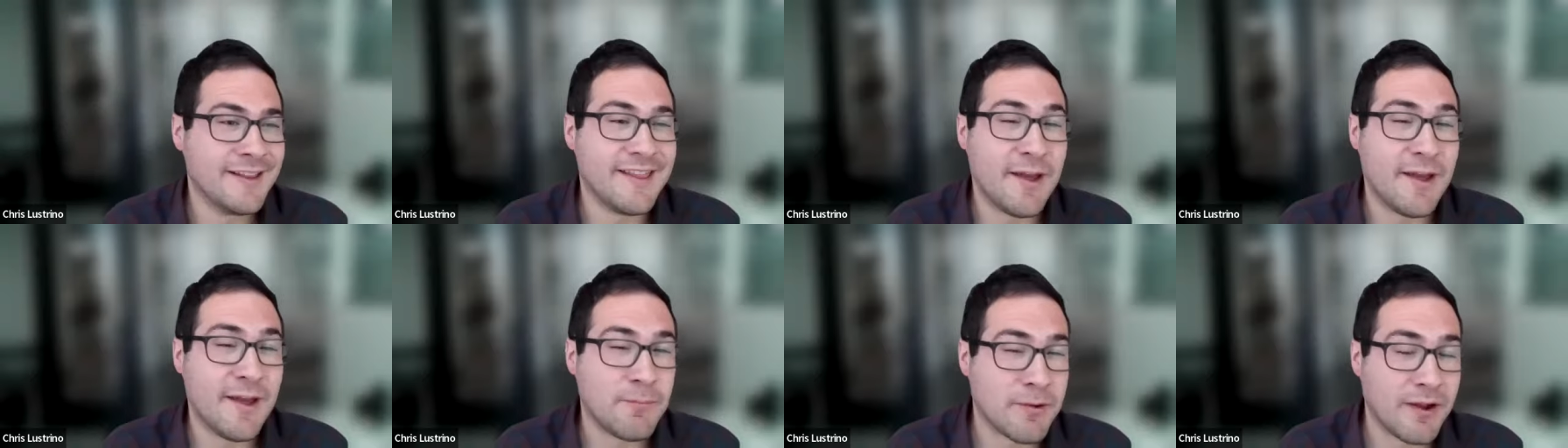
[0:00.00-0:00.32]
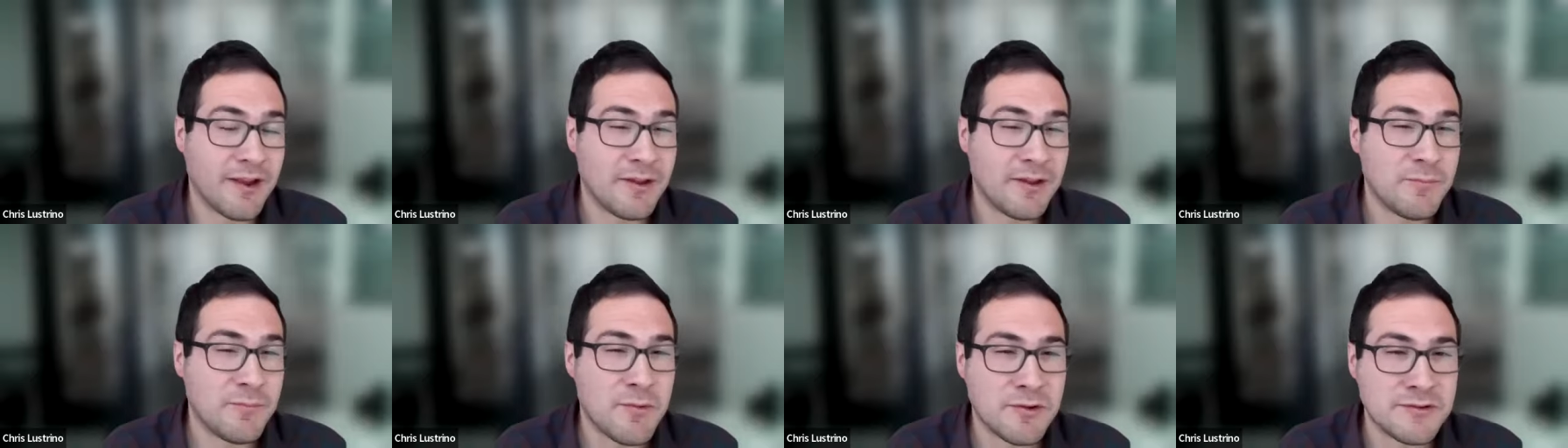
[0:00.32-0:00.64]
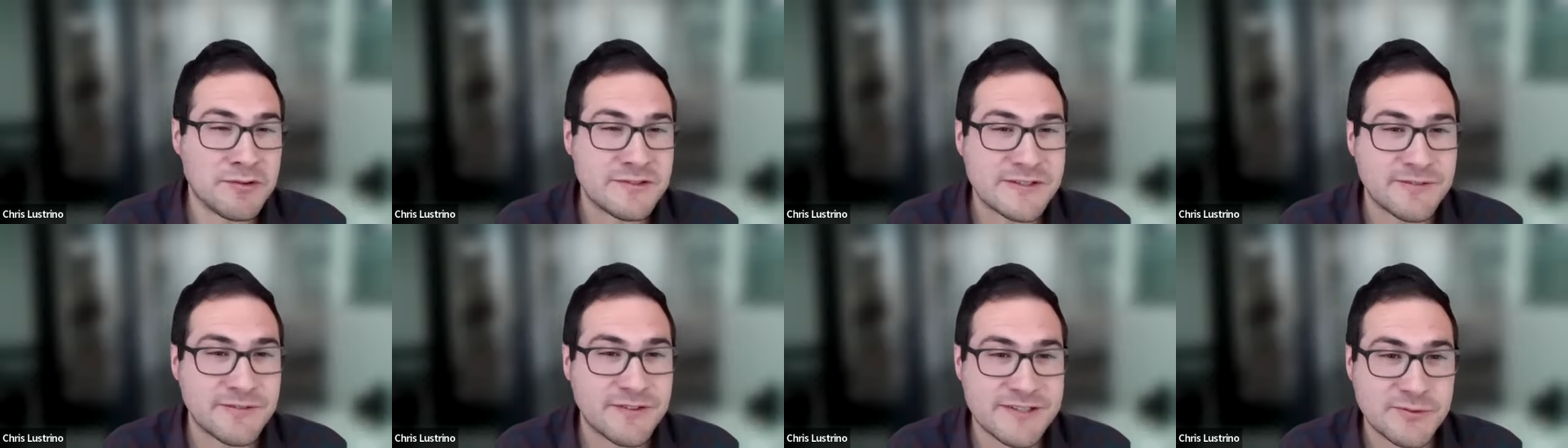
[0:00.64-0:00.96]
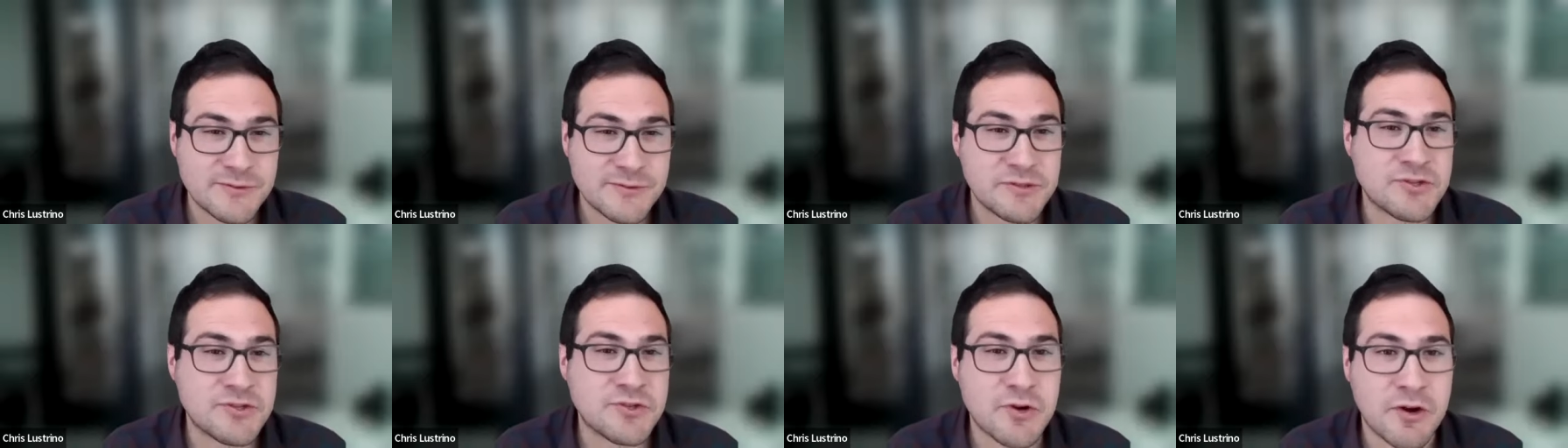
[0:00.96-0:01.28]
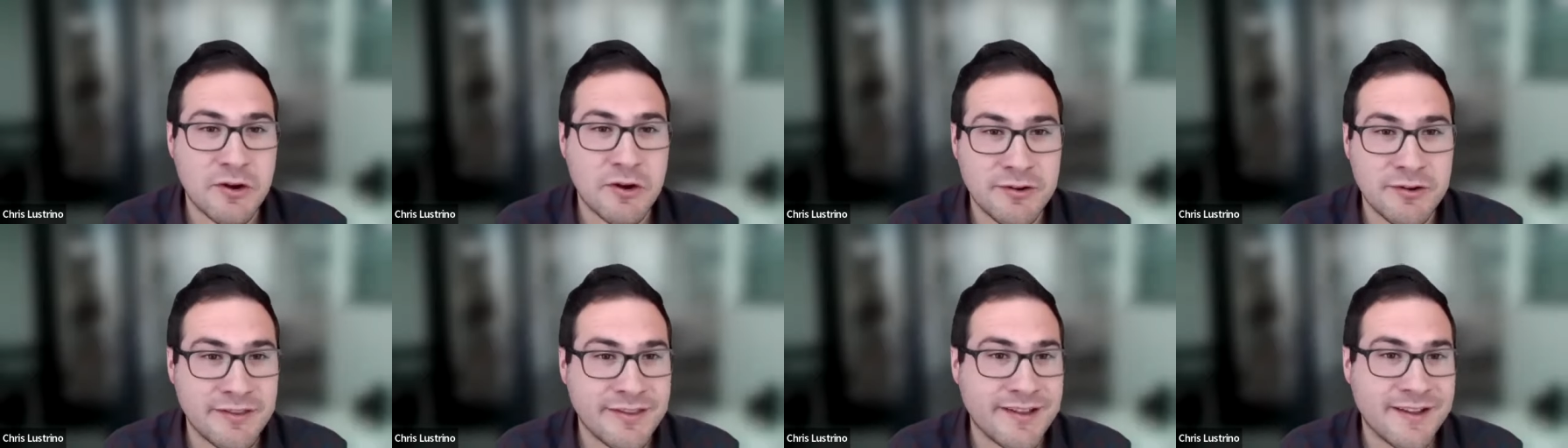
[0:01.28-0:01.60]
that probably most of us would
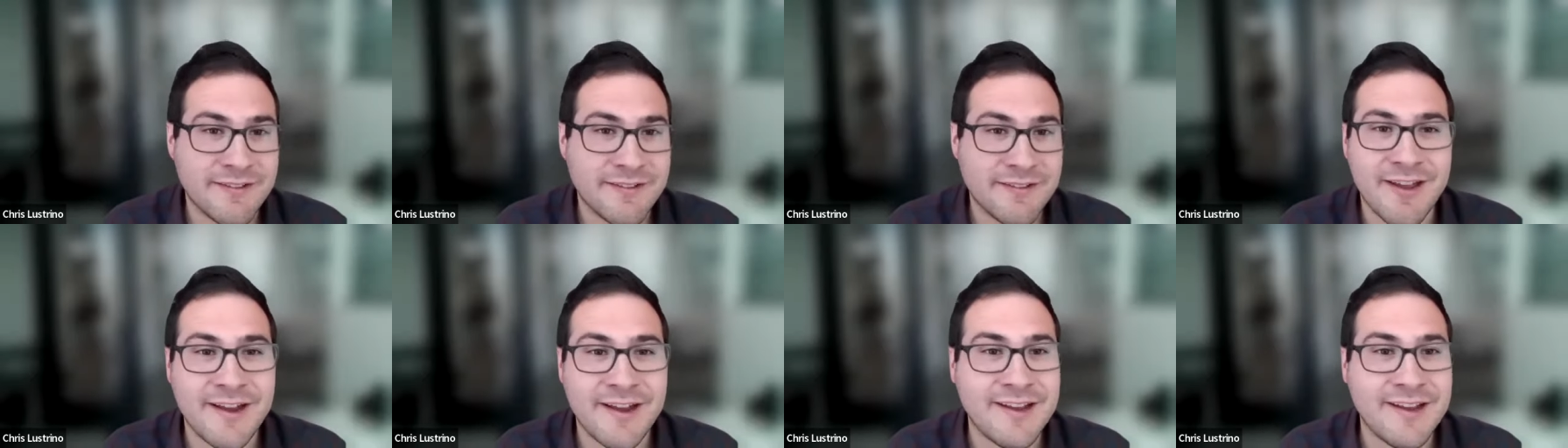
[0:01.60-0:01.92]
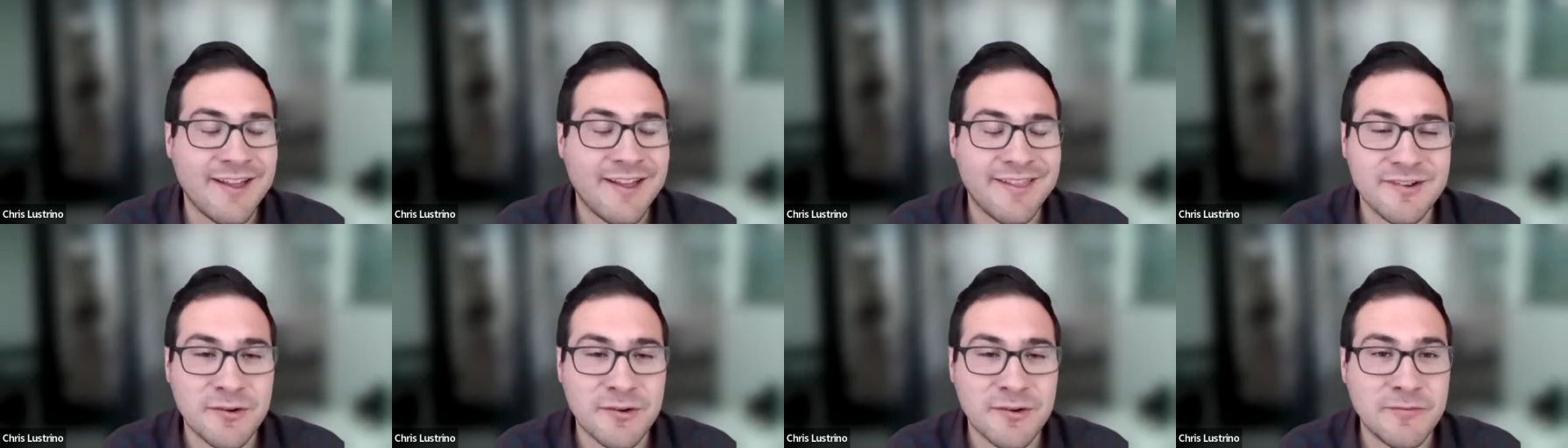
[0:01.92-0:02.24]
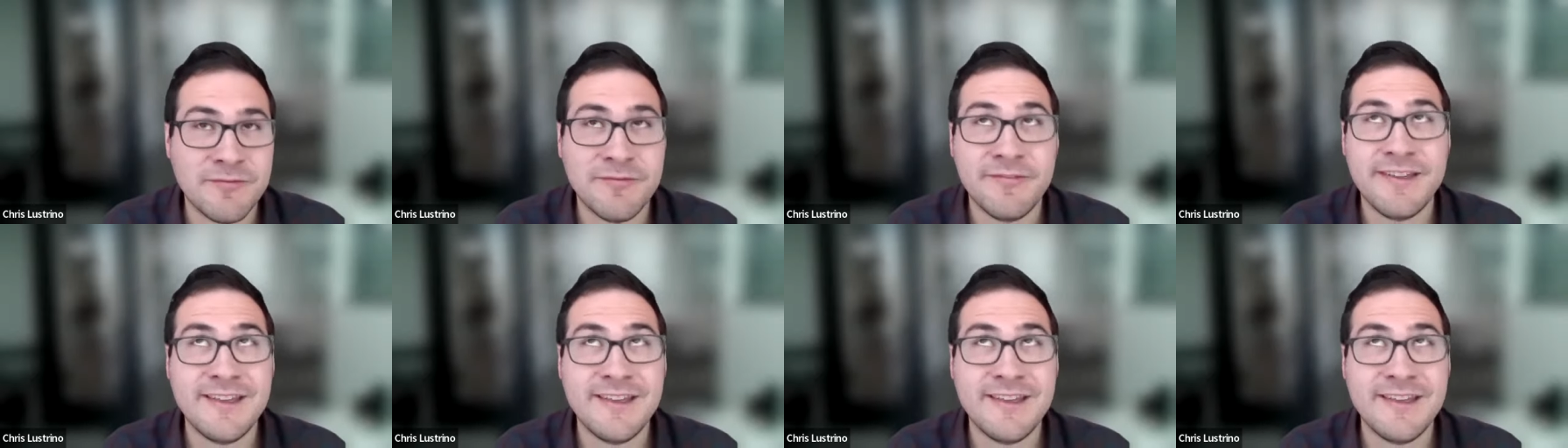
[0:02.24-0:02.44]
struggle to think of any other